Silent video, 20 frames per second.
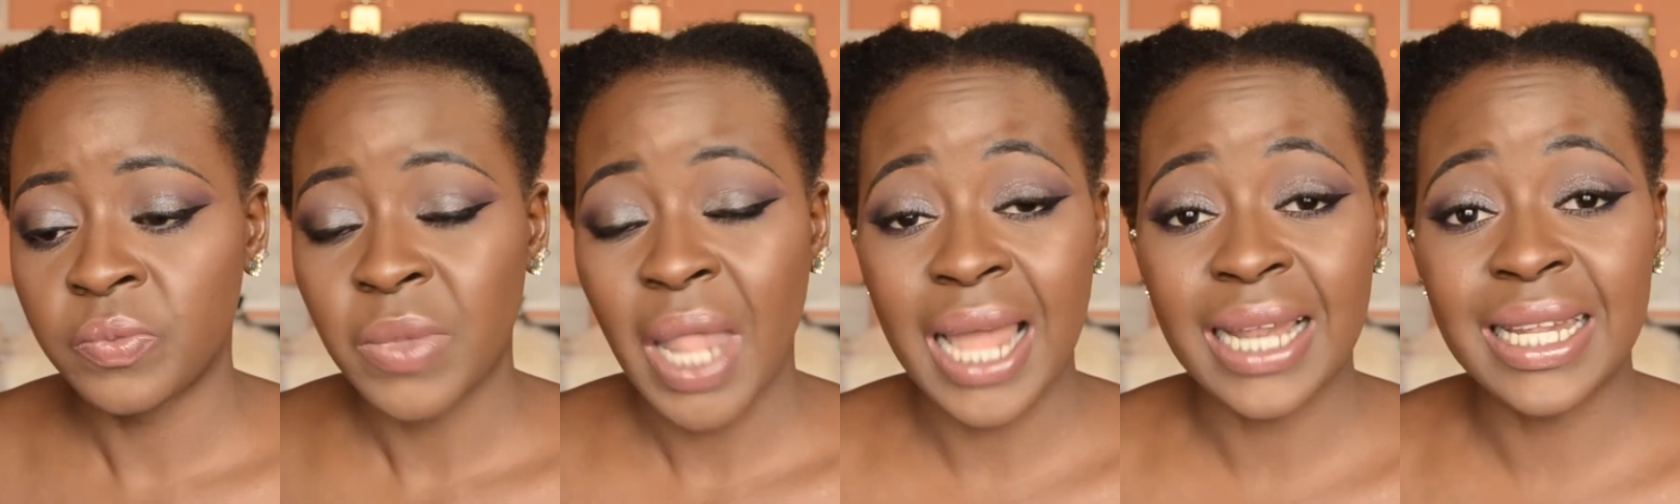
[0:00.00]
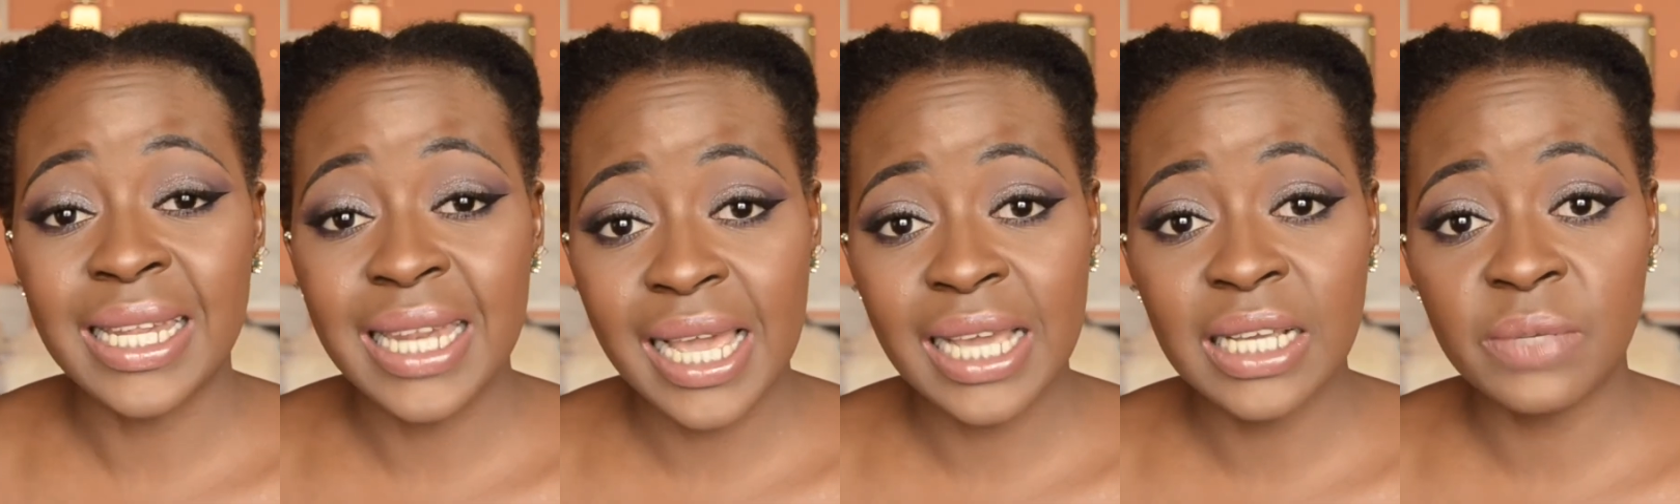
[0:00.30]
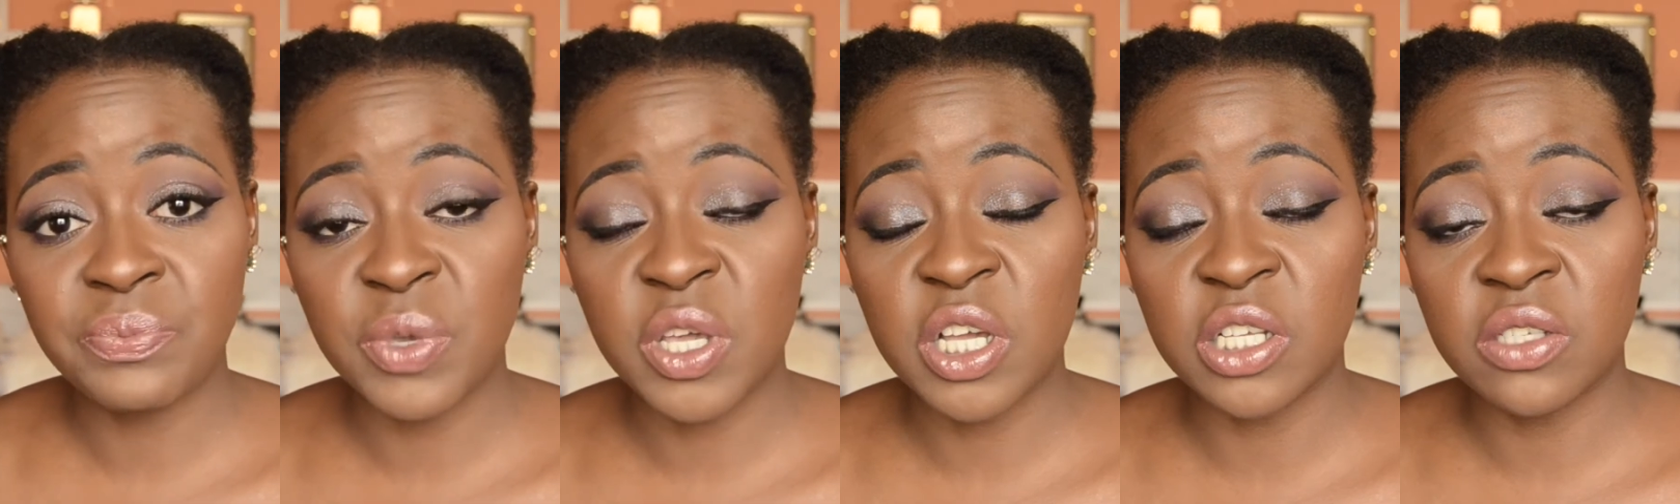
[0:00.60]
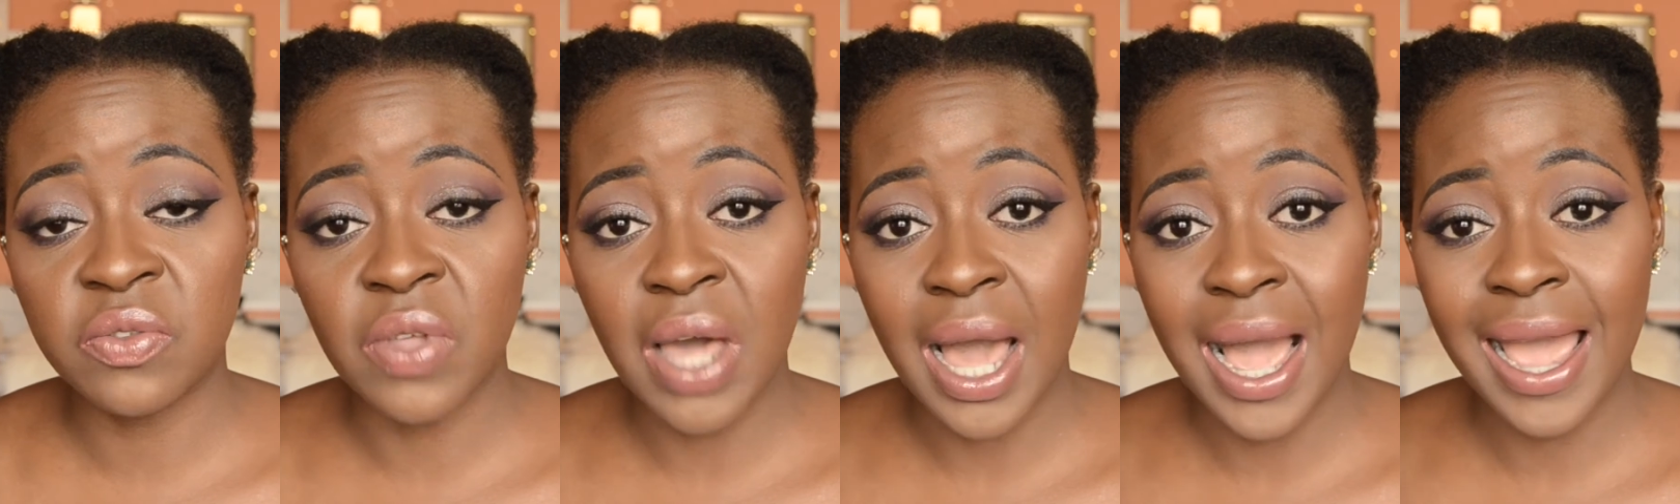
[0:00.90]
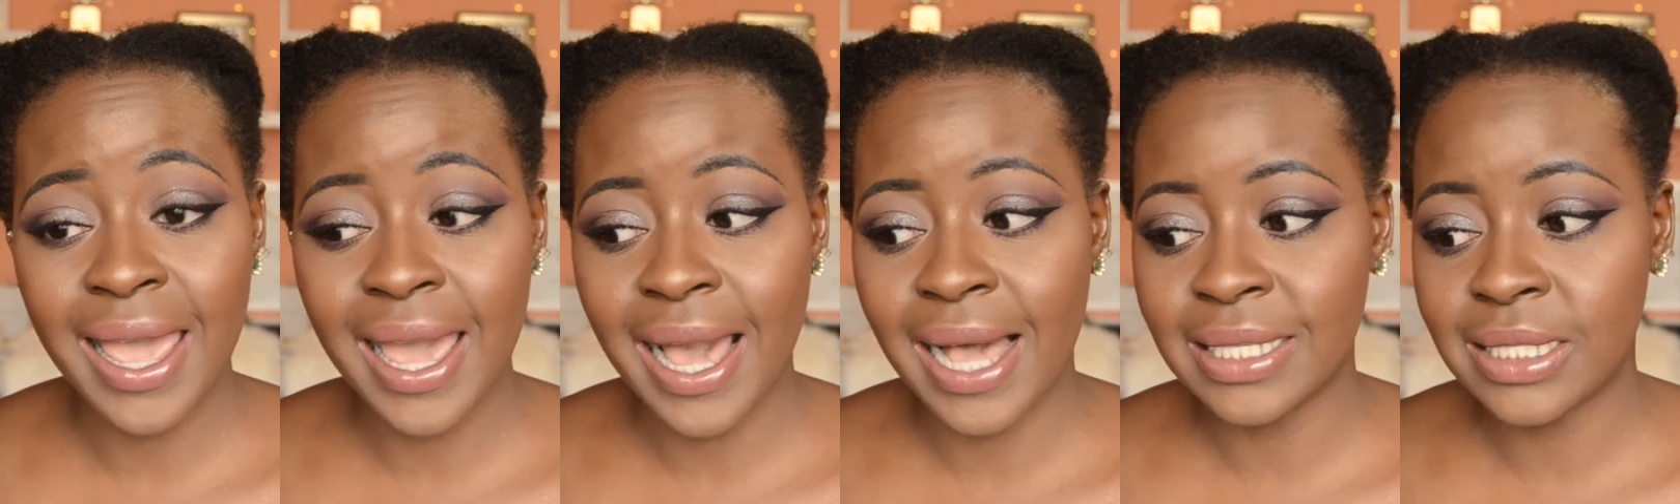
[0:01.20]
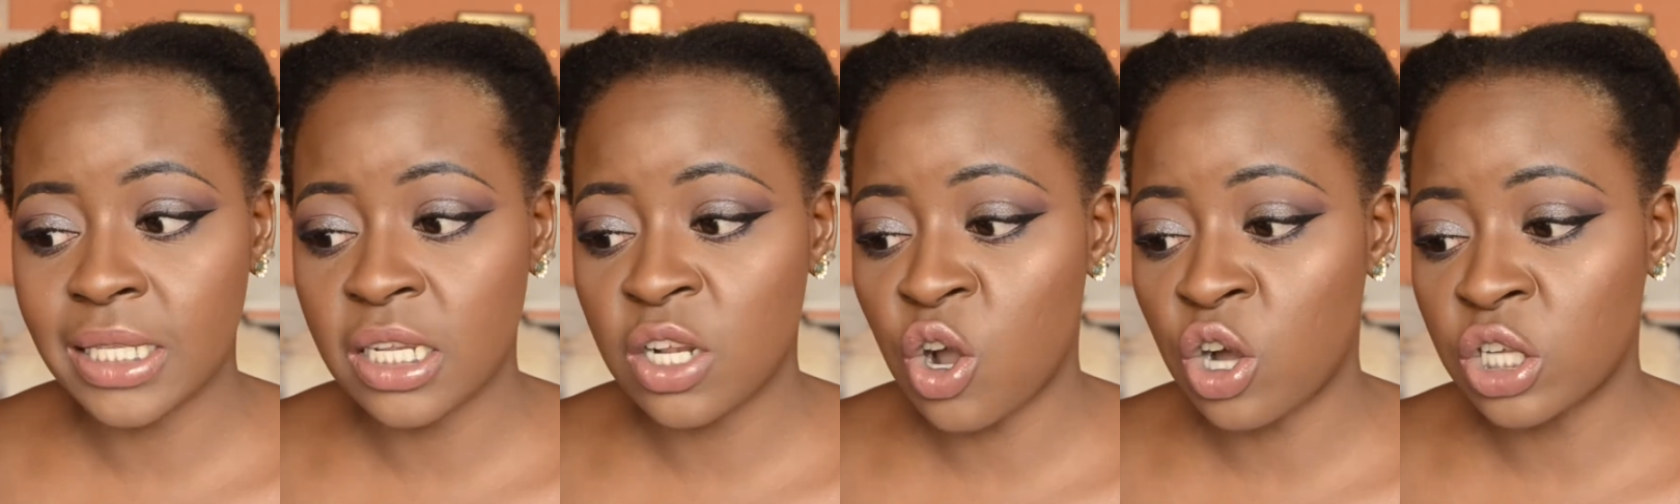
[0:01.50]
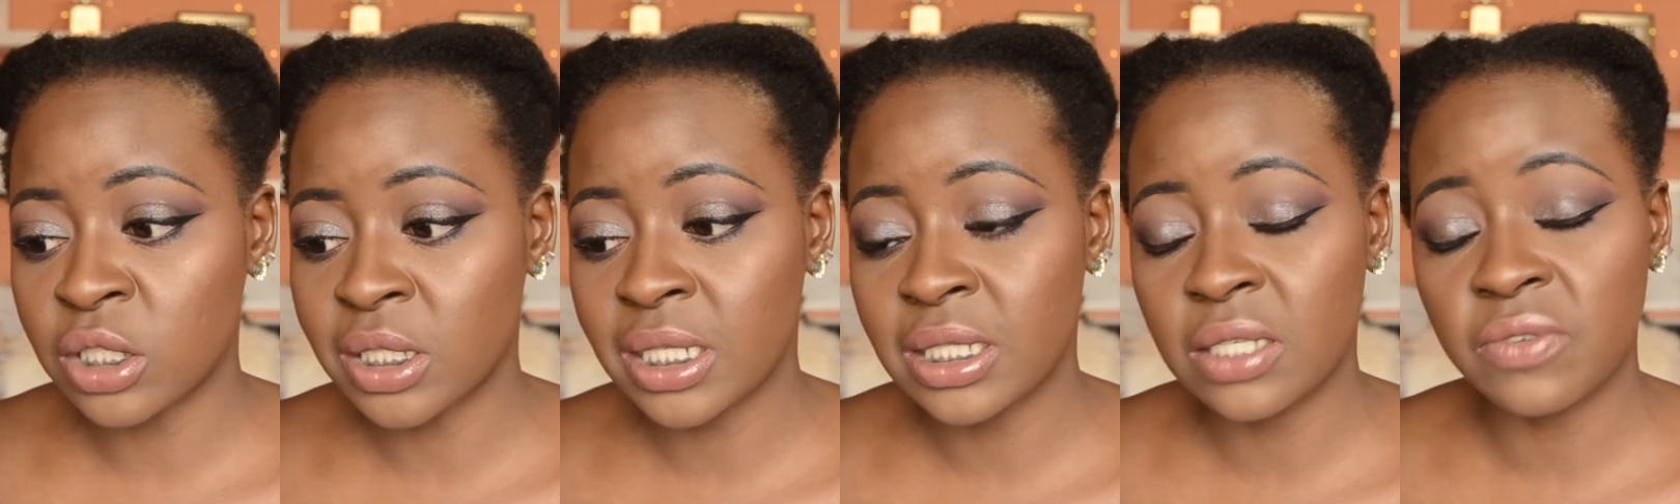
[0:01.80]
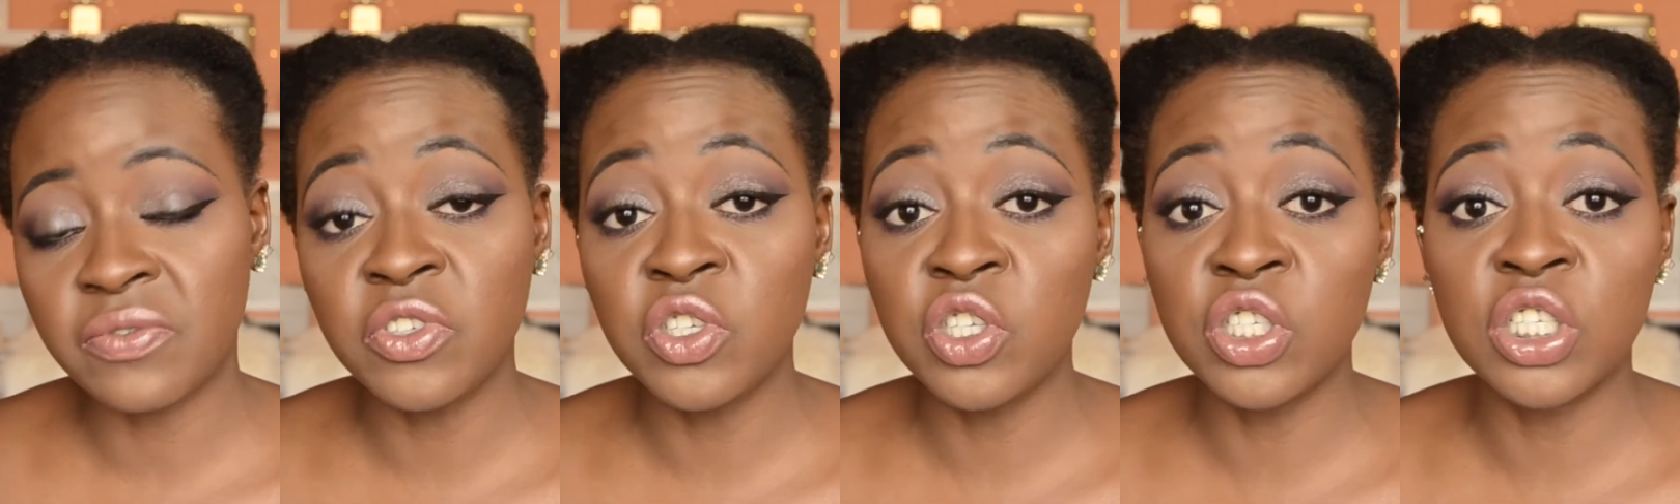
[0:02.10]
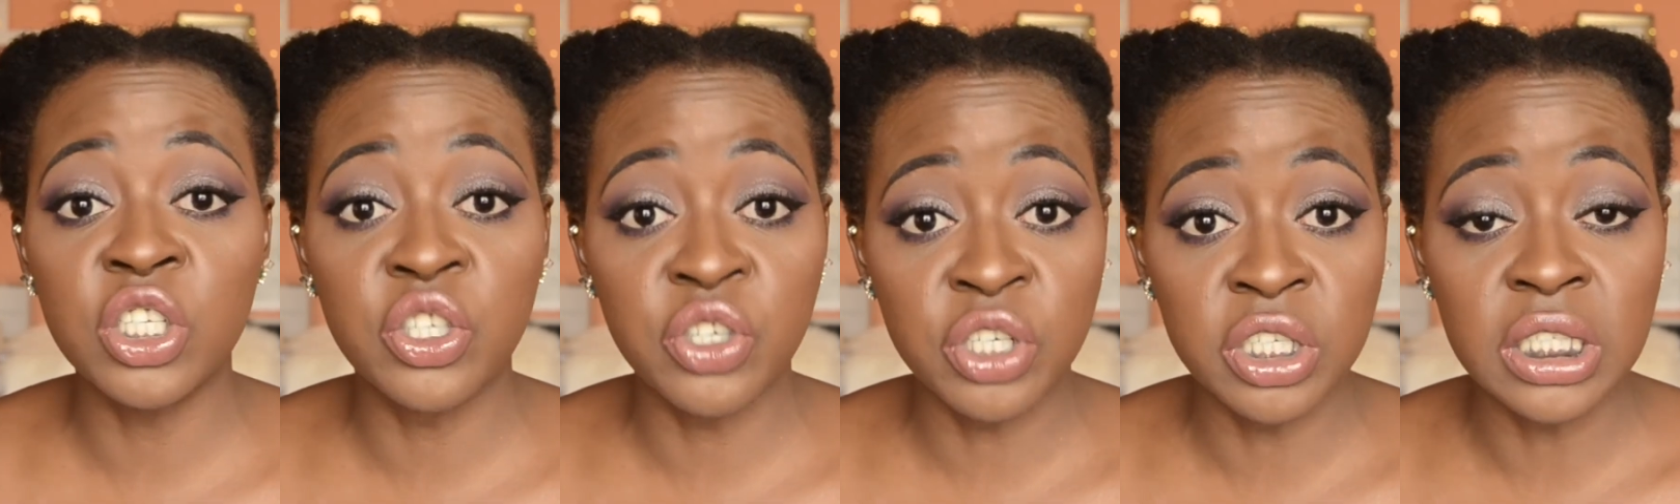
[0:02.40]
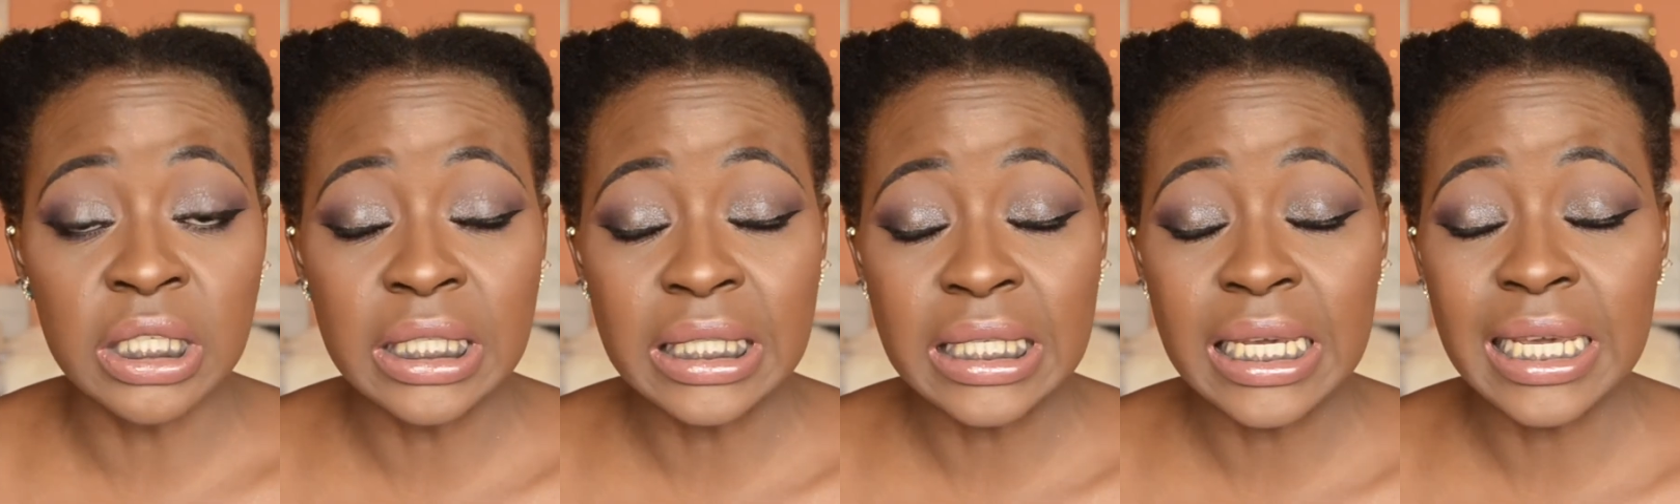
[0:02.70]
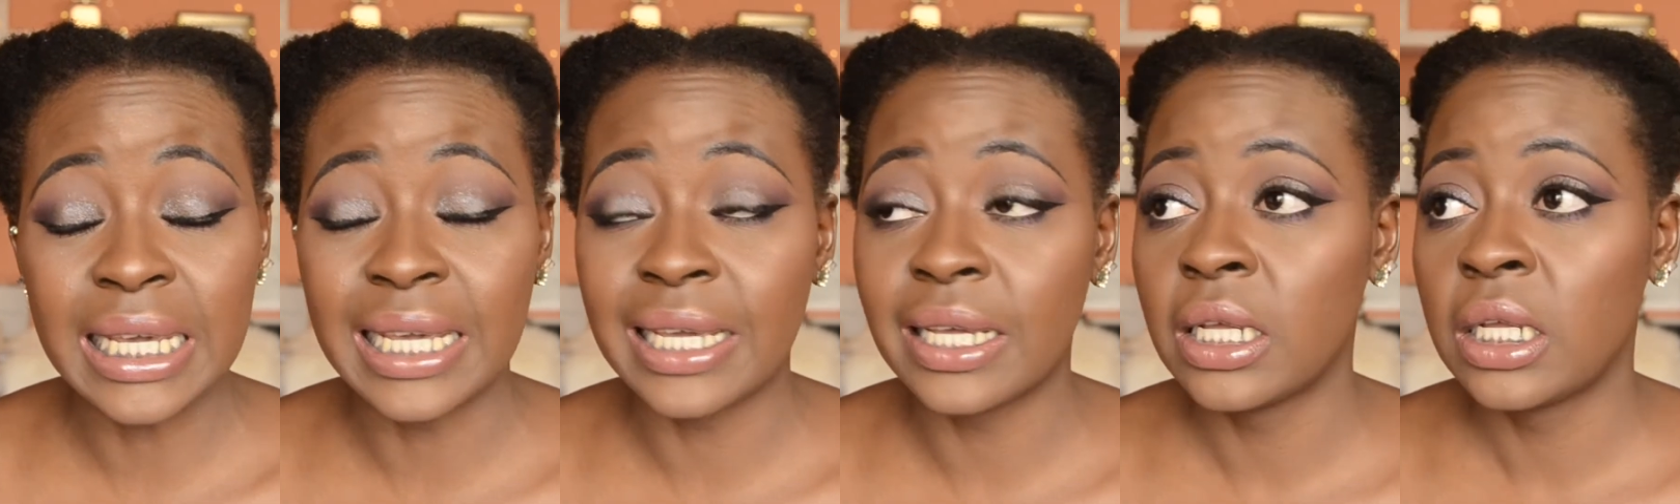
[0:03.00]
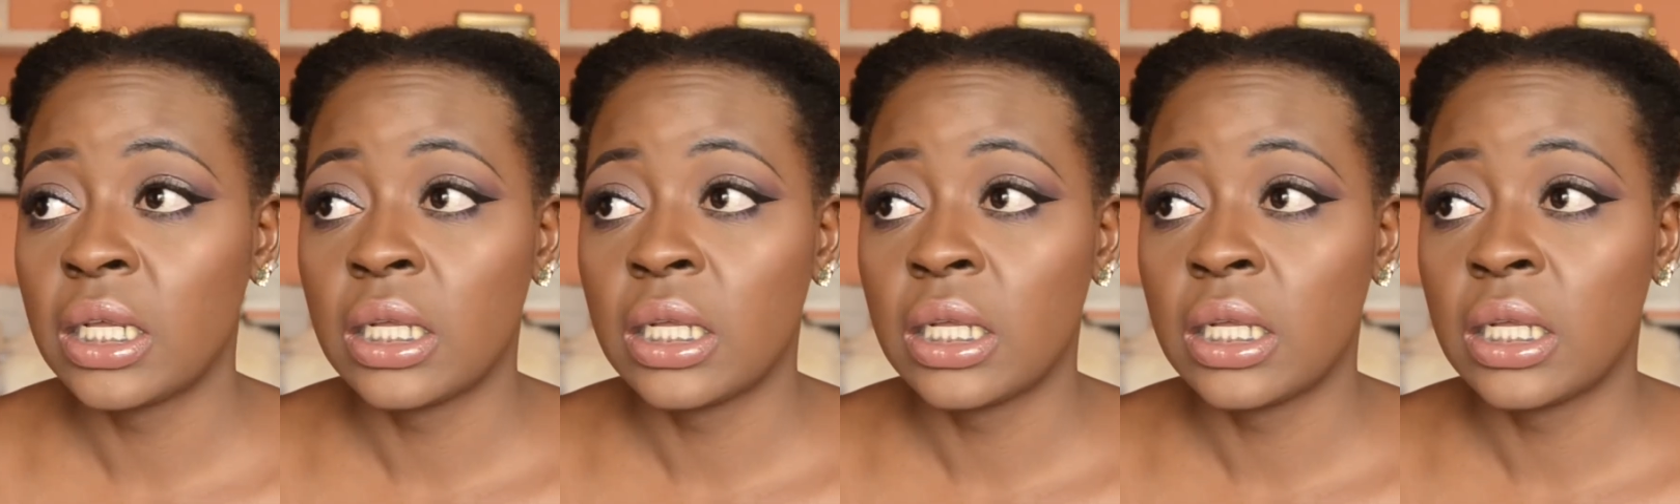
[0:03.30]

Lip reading: at night because of the high acid content. If you use it during the day,